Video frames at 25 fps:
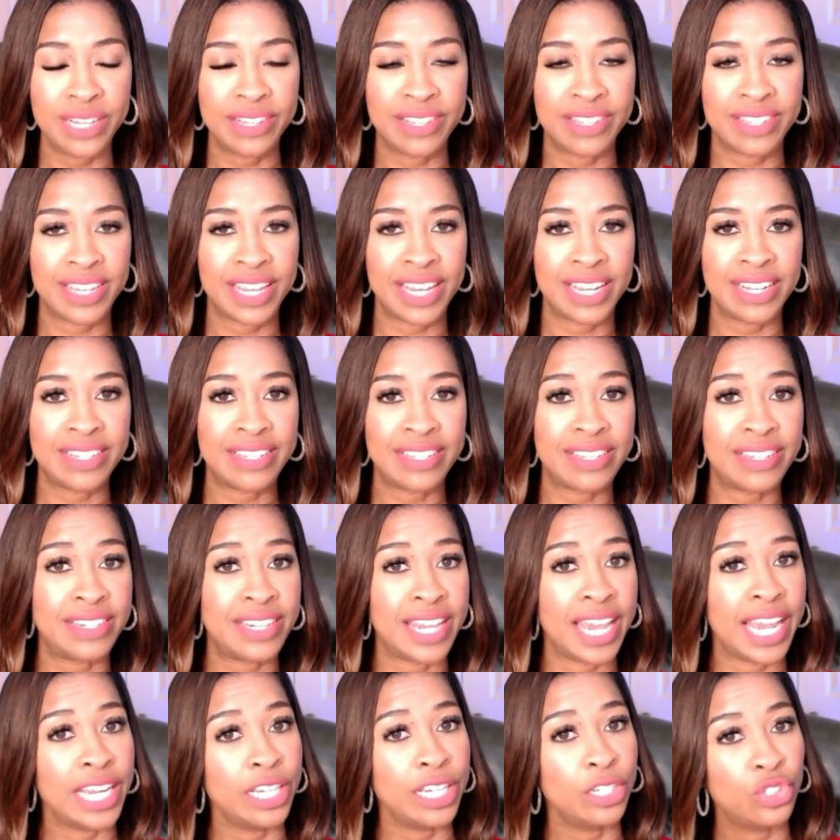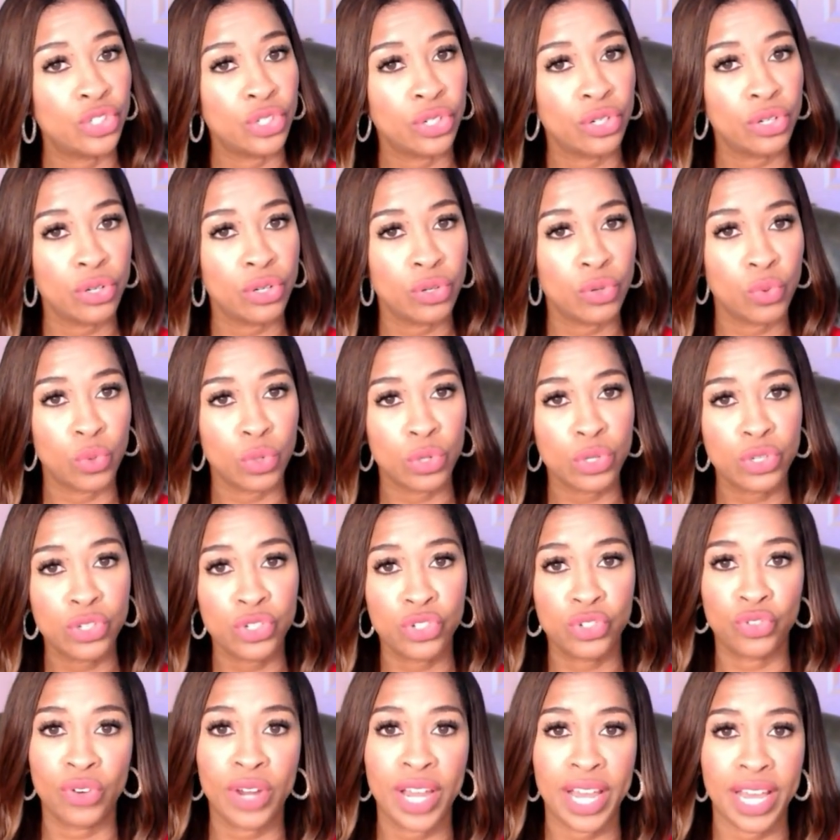sense danger or
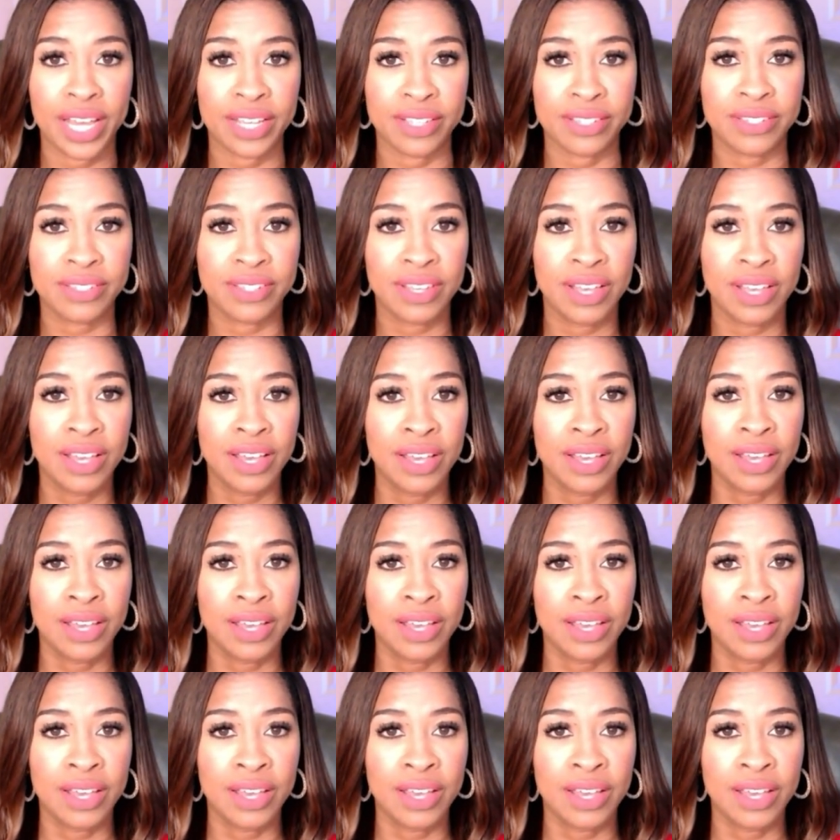stress,